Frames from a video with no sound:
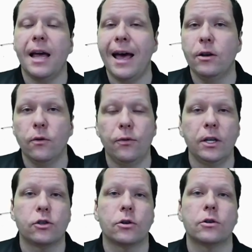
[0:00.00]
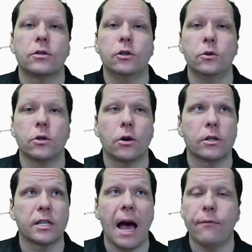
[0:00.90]
add new features, use our
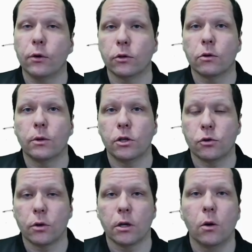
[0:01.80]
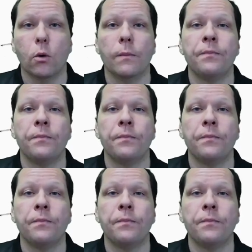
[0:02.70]
scaffolder, which is really cool,